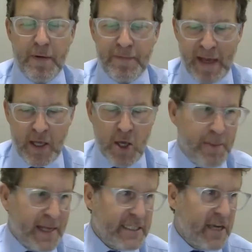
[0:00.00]
Thank you,
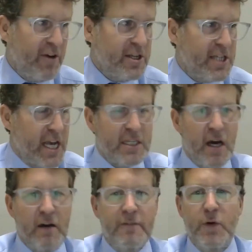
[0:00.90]
Bessie and
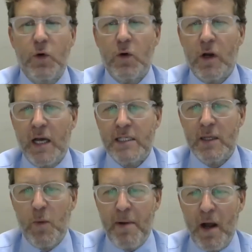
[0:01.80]
Francesca, for organising
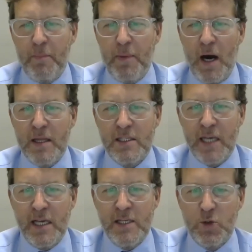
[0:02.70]
the webinar behind the
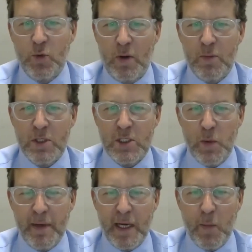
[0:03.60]
scenes. It's all gone
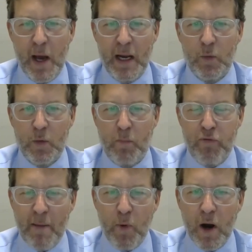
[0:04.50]
swimmingly well and all the
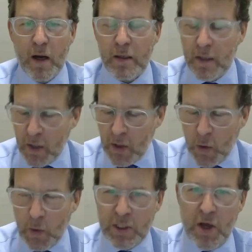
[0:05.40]
prep work.
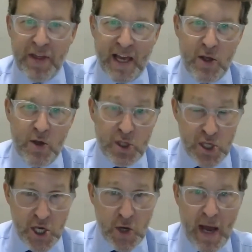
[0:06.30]
Also, thank you to
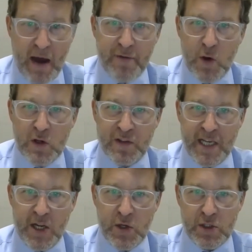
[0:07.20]
you, our viewers,
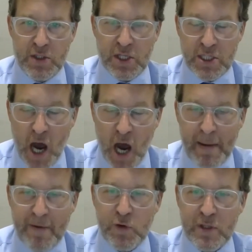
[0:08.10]
for taking the
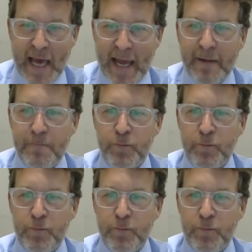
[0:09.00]
time out of your day.